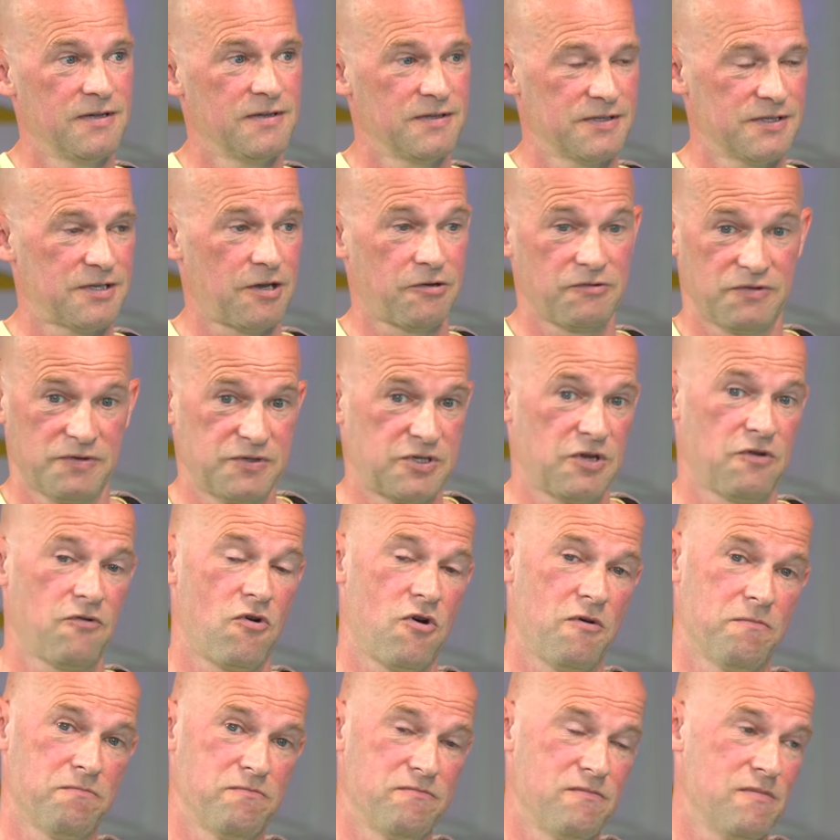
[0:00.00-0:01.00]
So
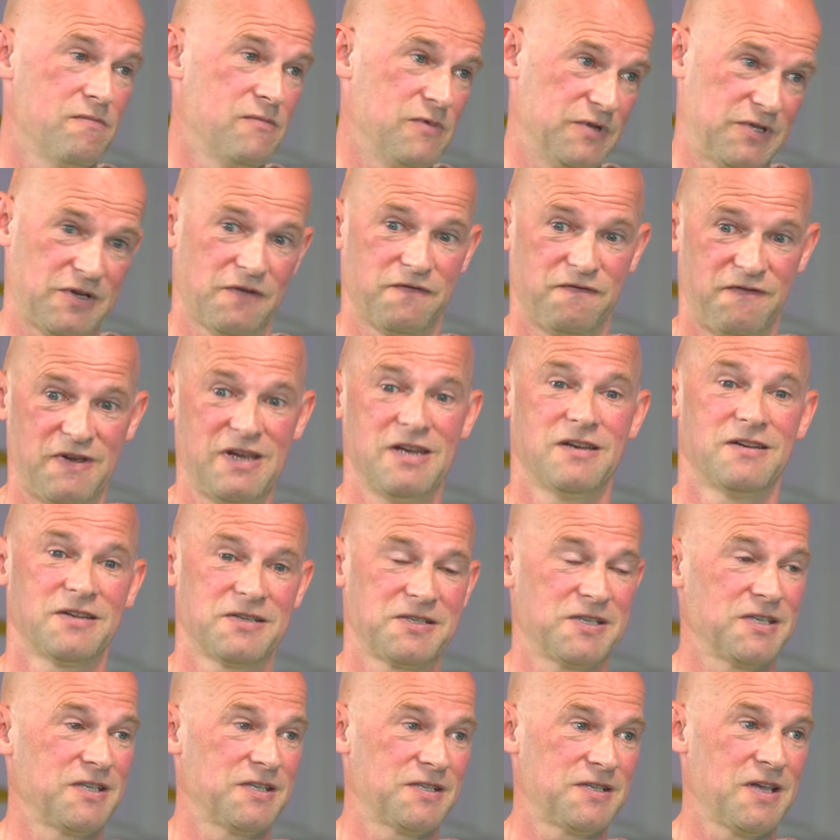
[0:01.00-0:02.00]

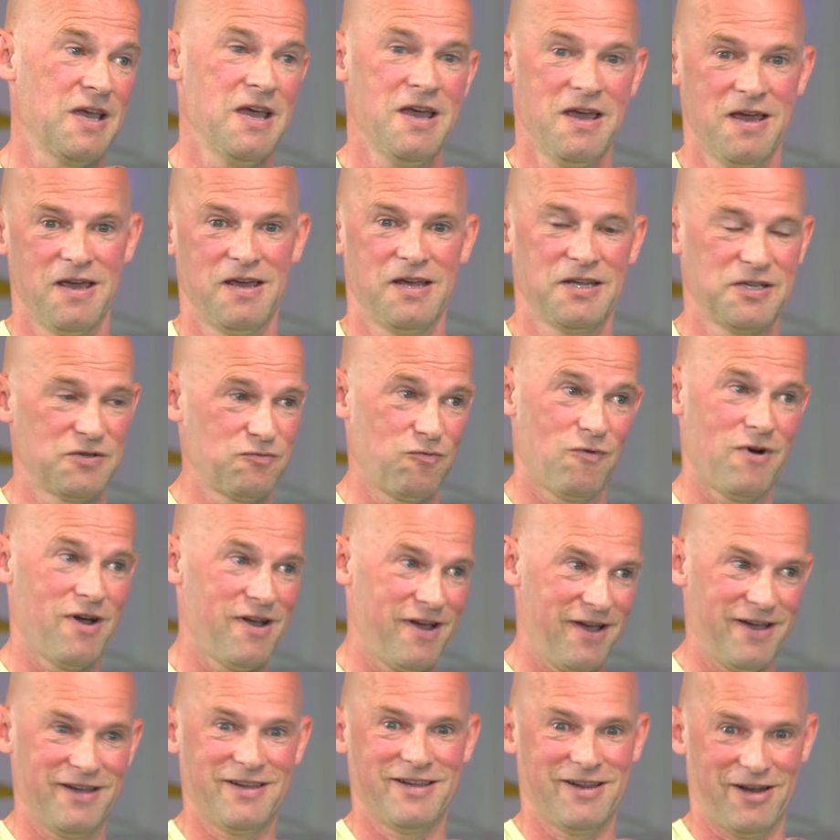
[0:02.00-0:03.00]
Venus is
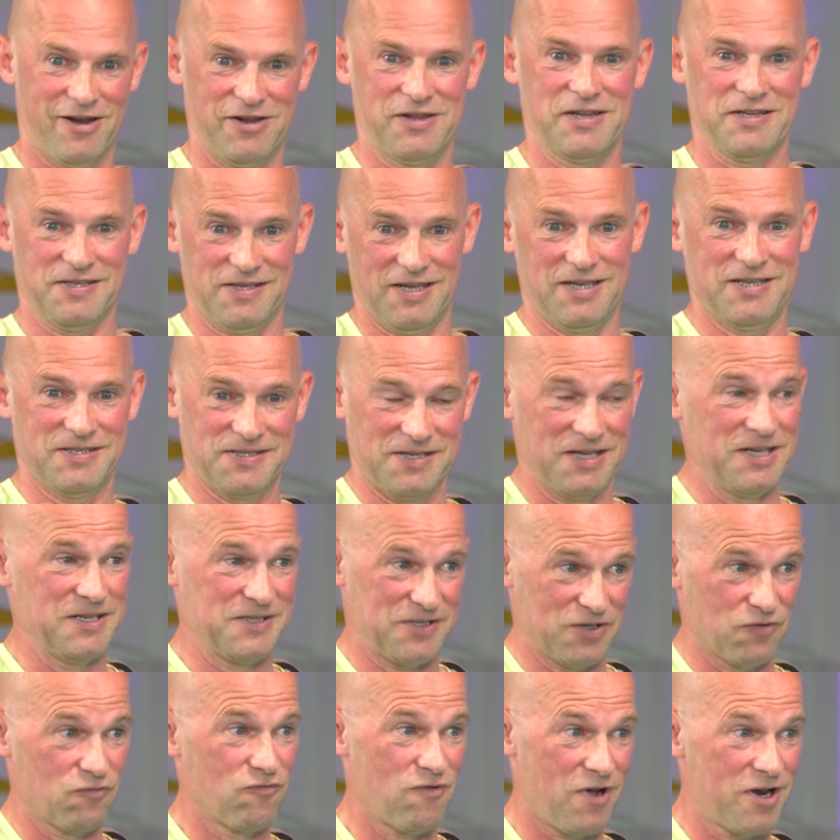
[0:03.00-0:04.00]
where
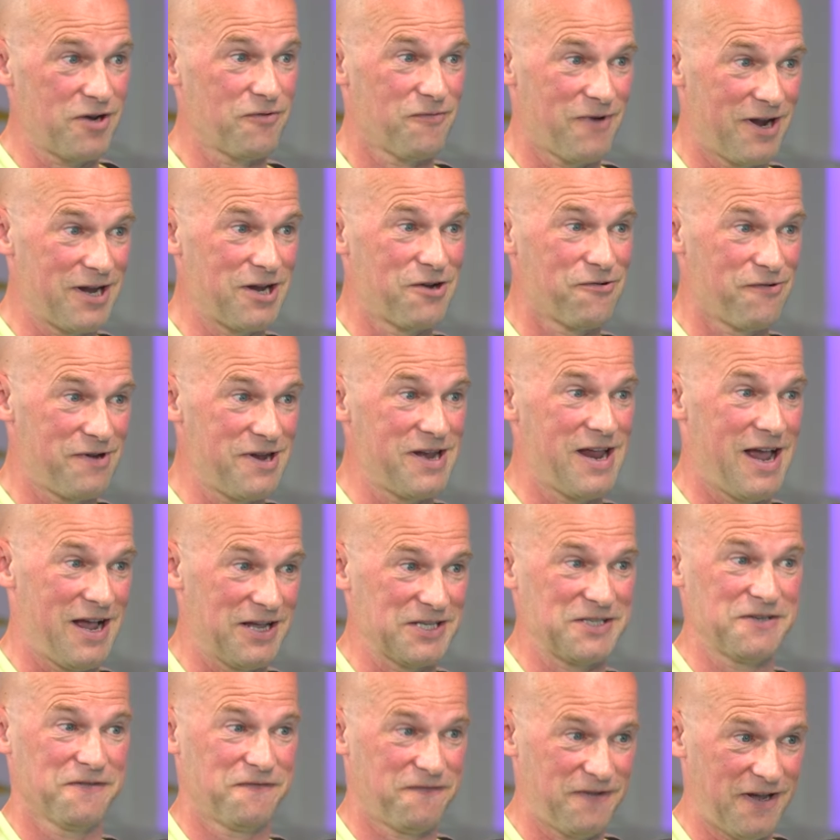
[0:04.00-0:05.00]
is the runaway
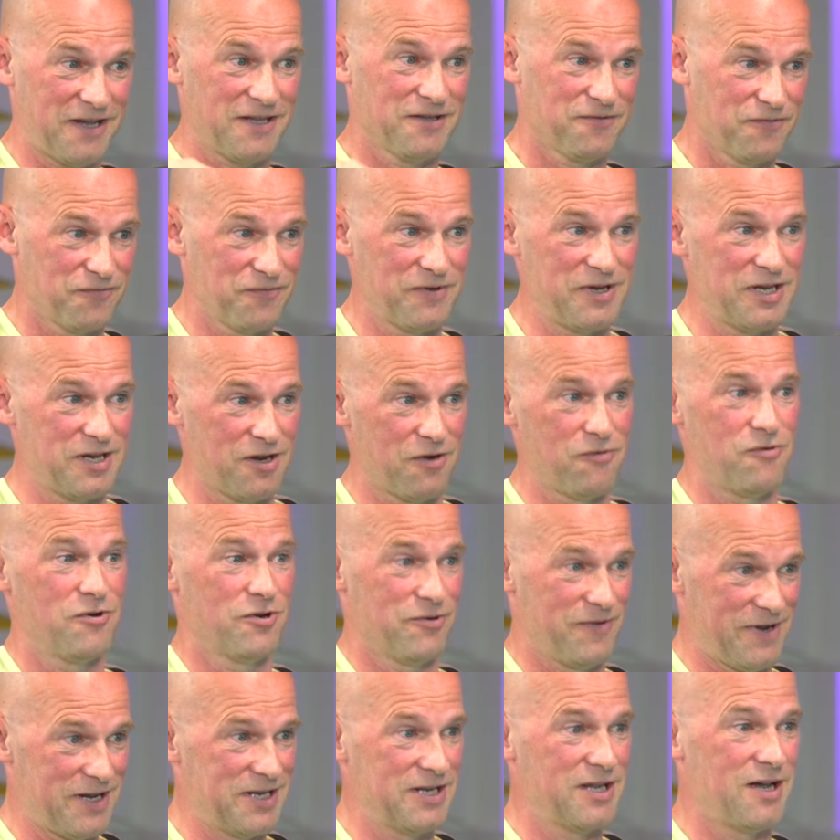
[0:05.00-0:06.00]
greenhouse effect that we don't
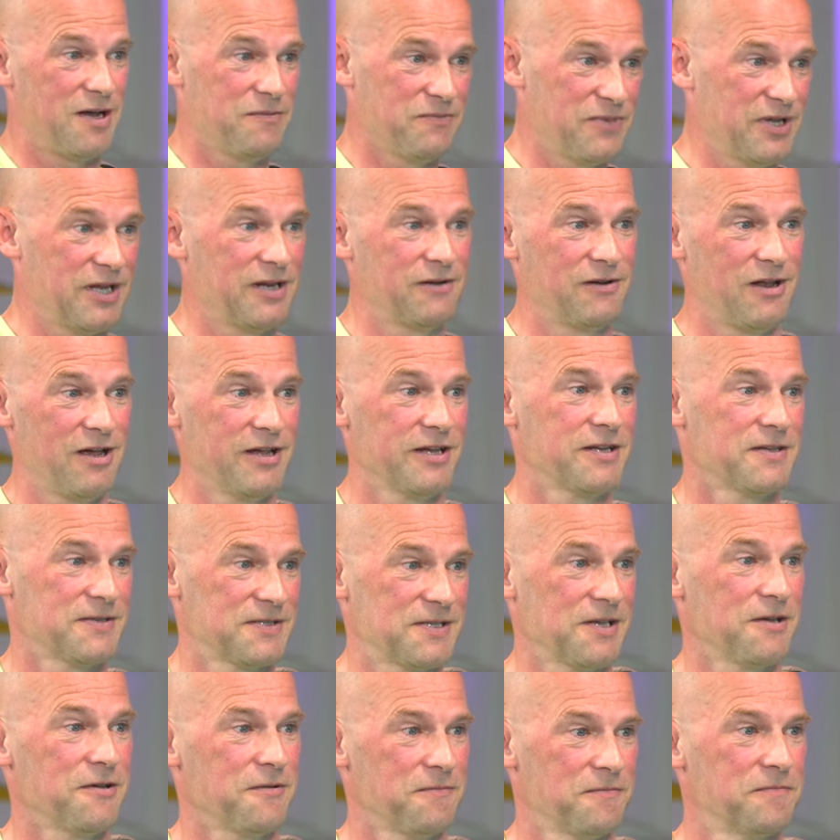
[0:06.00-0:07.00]
want to end up being like.
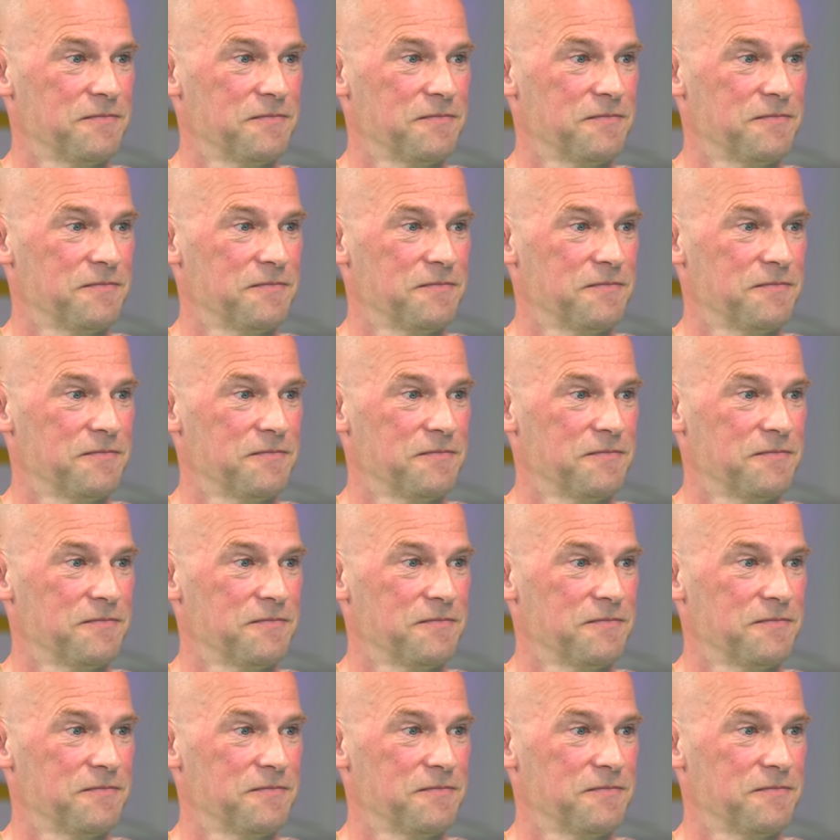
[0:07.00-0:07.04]
So.